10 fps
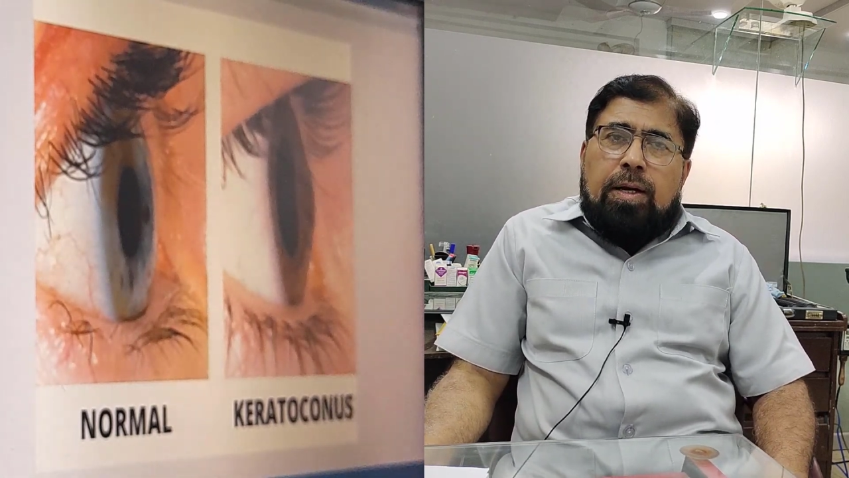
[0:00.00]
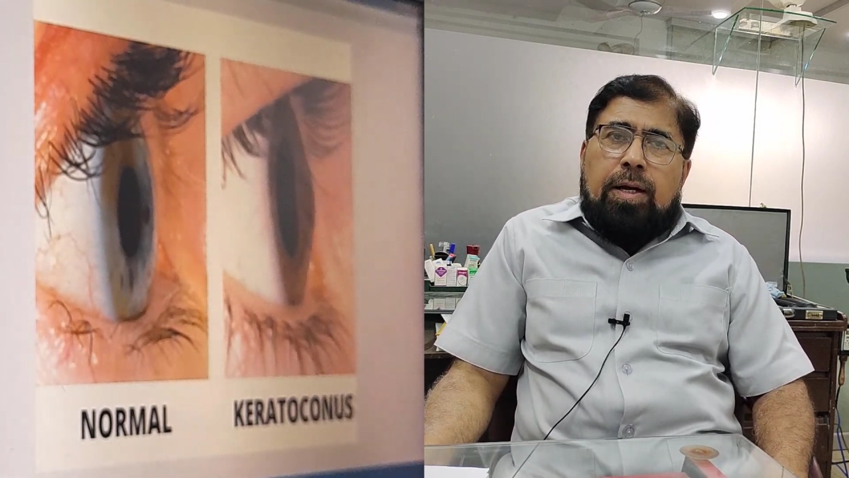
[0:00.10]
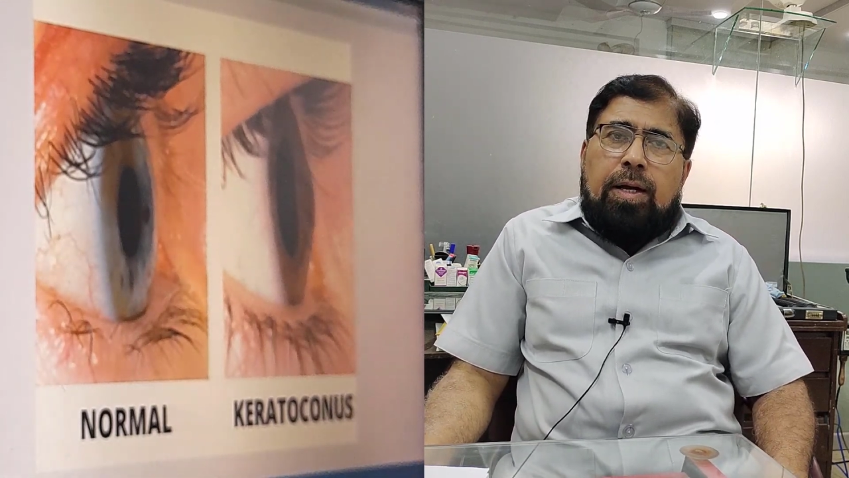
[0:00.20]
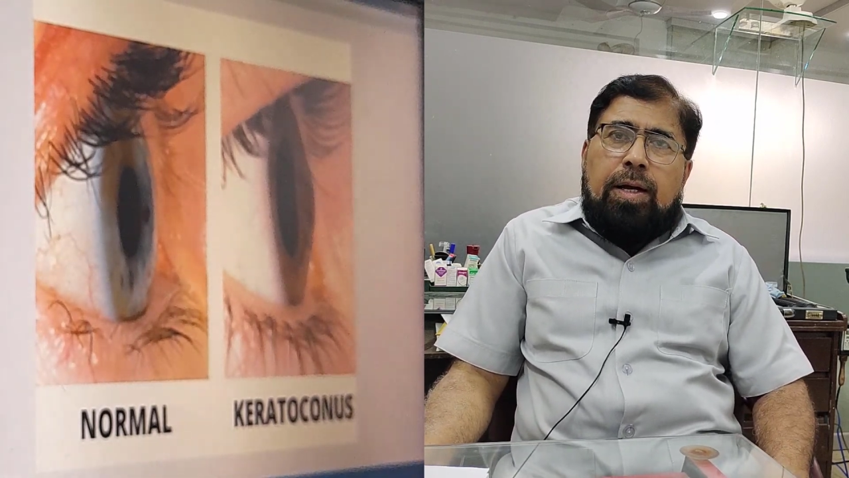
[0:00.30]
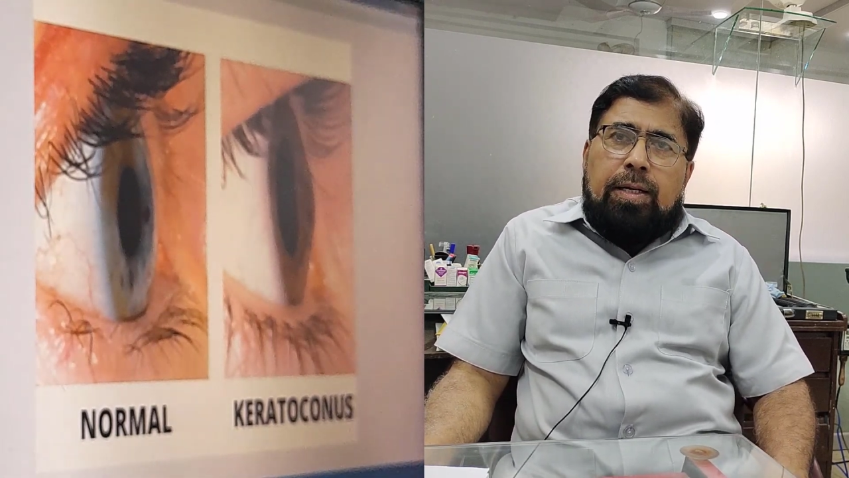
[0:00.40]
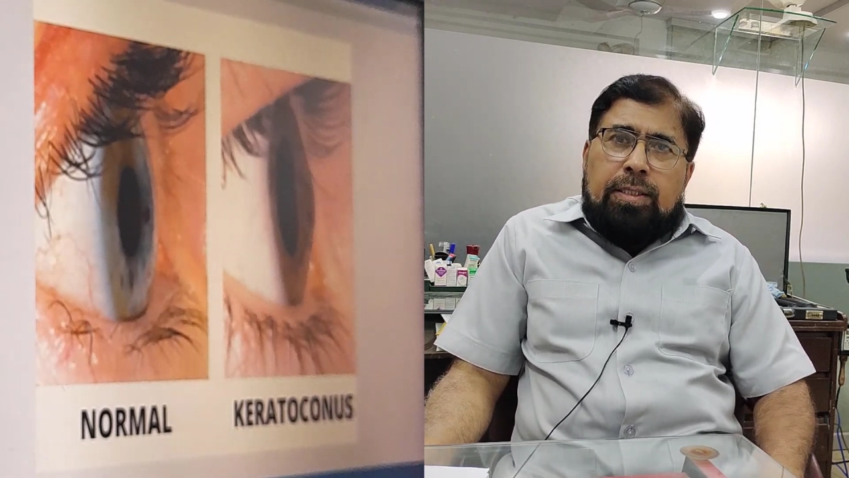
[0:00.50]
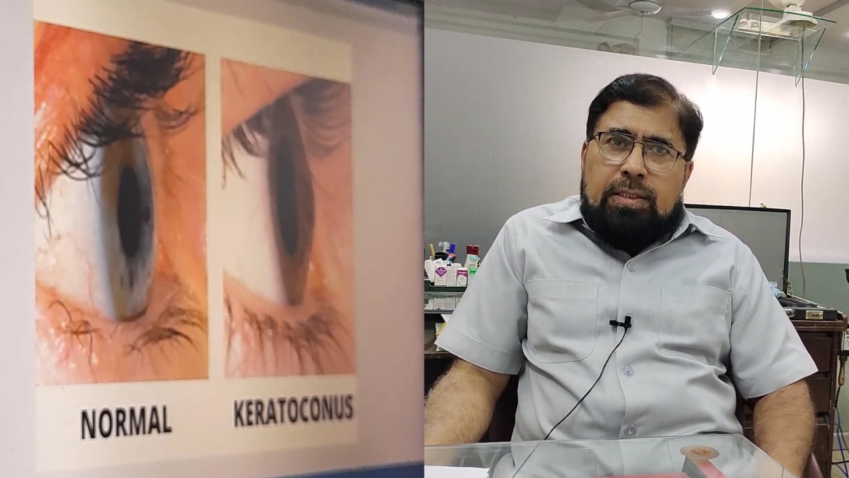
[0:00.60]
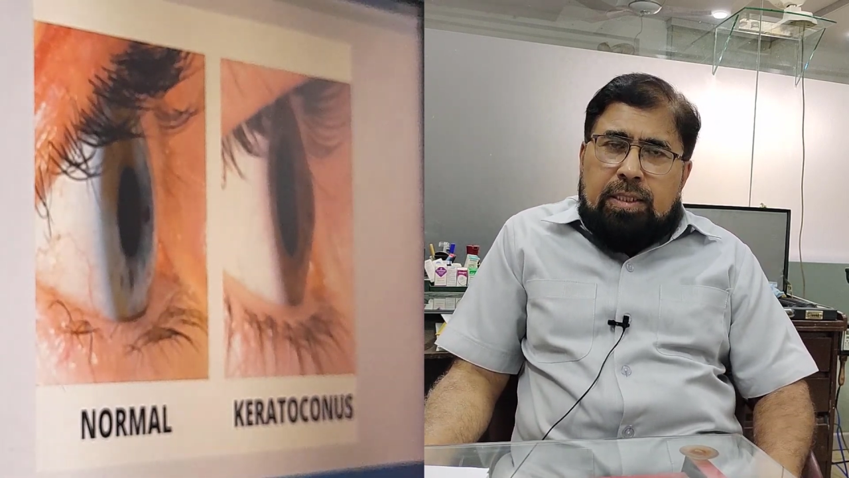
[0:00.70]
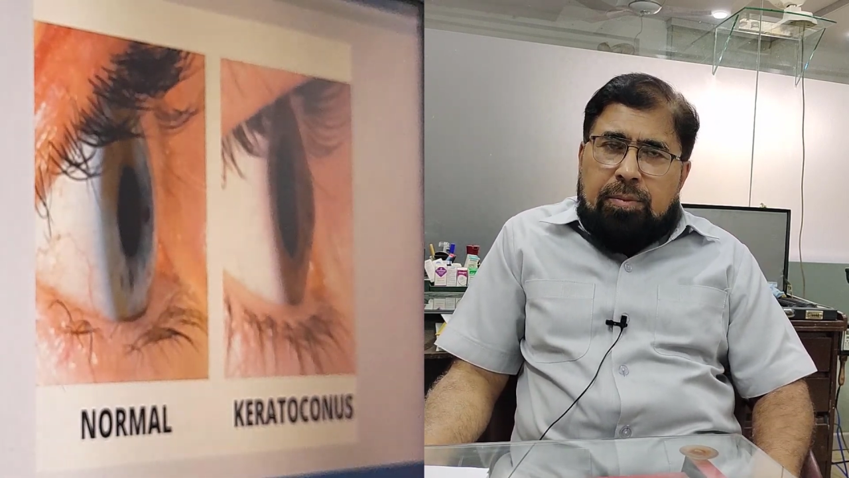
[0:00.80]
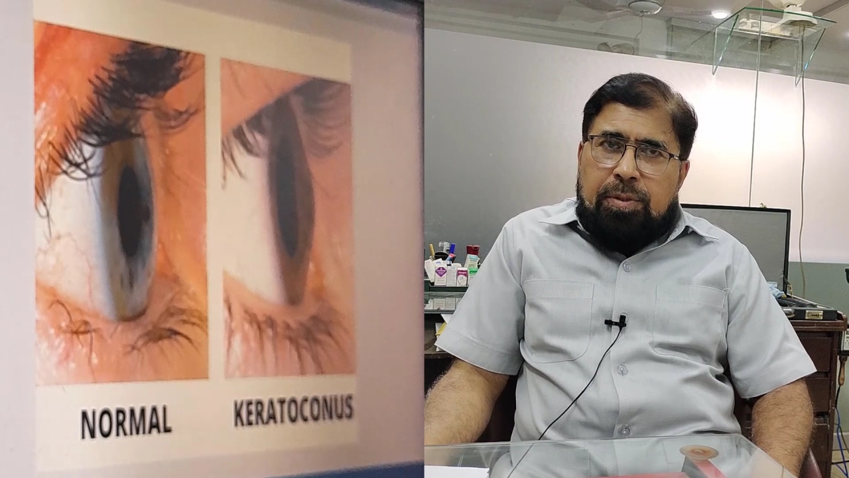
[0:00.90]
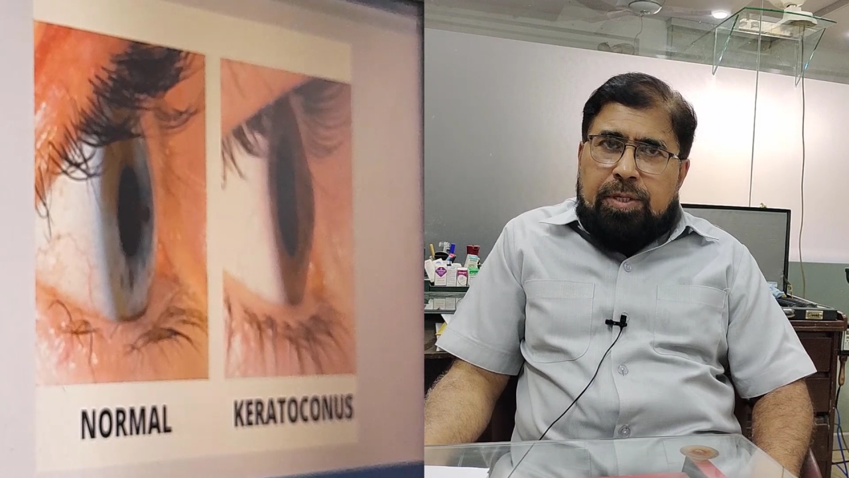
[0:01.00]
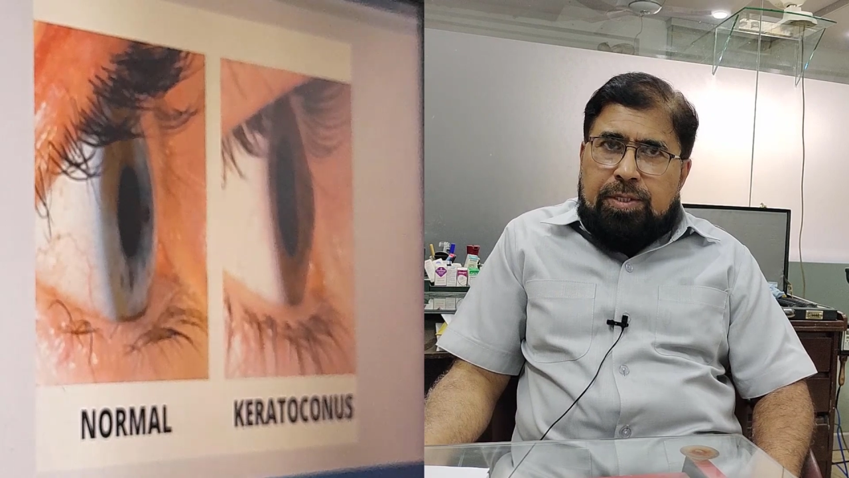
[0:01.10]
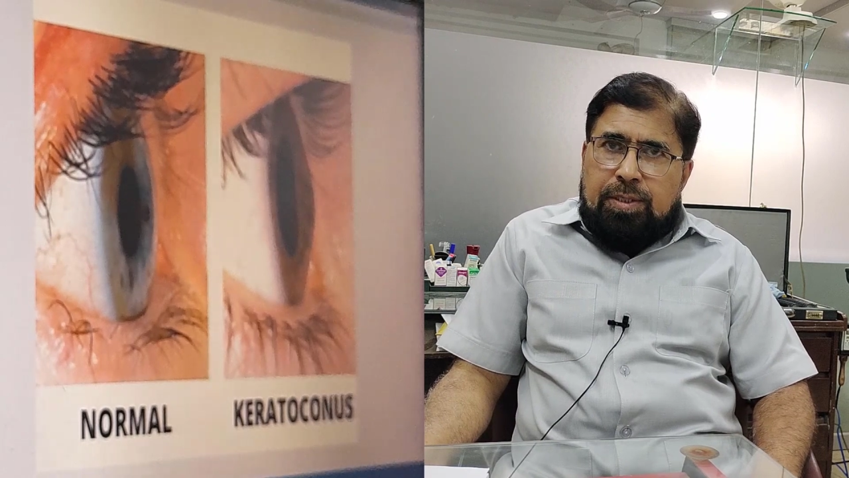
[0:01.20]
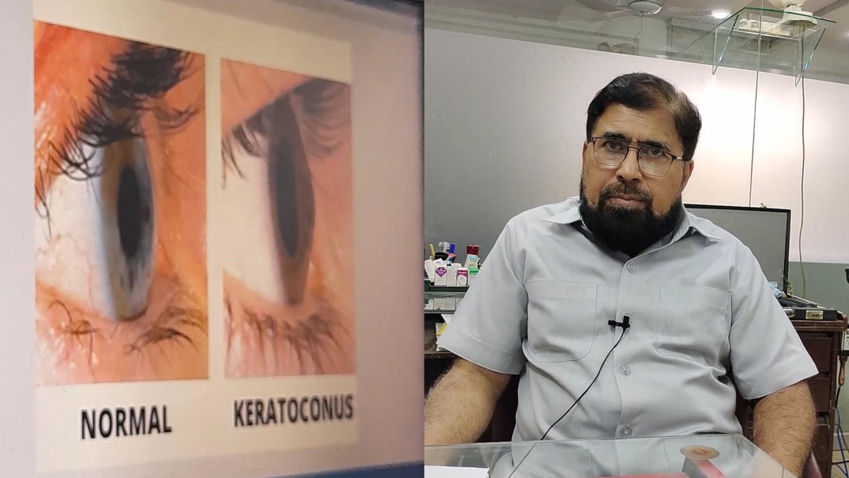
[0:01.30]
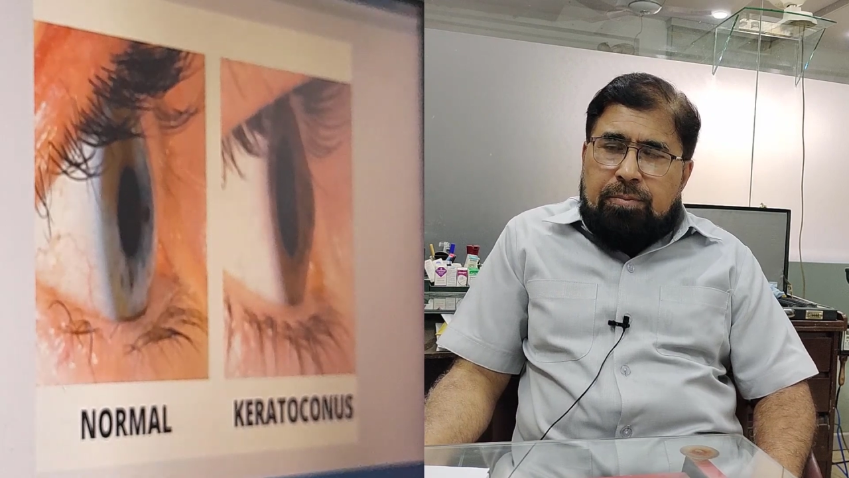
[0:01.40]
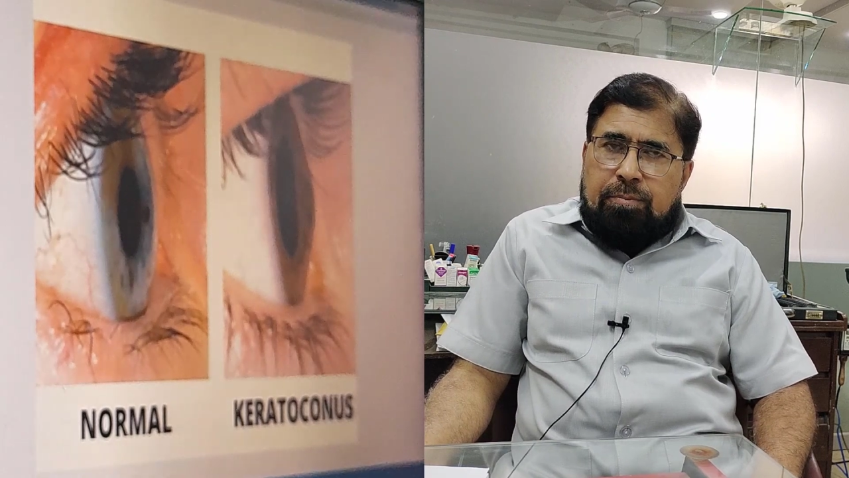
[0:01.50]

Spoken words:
and astigmatism,